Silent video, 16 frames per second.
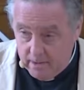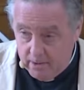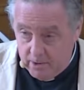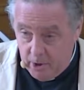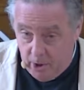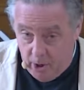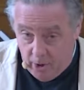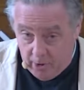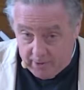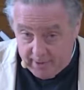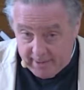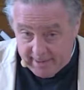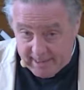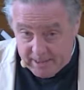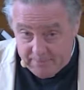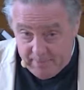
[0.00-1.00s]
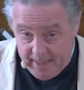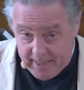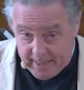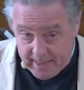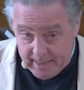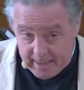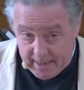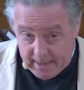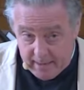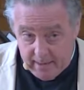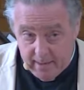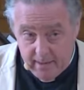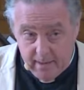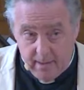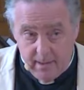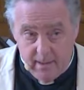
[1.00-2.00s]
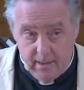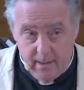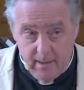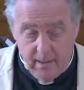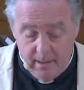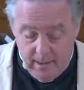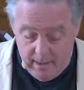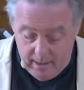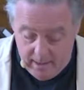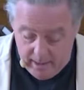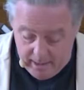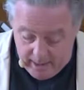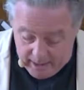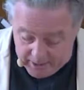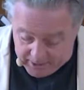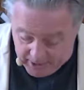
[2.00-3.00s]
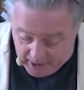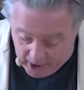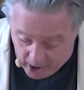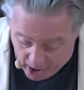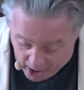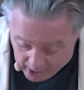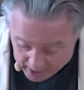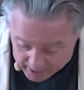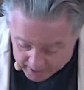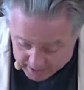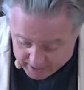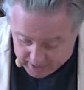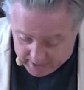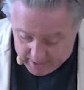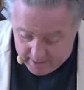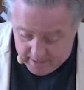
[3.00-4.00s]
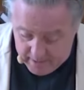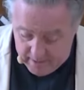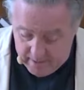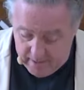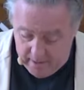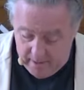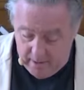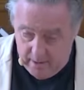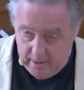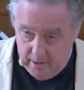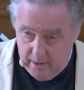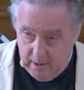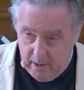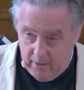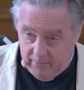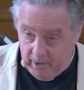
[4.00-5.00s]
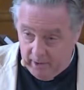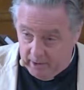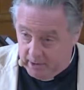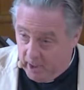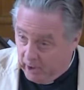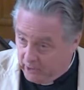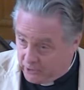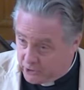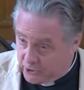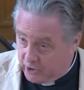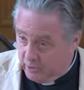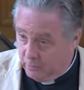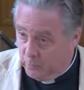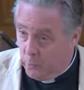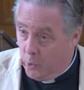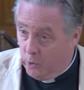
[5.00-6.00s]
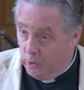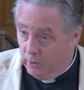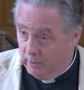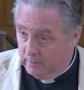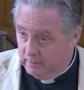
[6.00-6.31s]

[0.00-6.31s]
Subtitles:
God is speaking into the heart of our cultural war.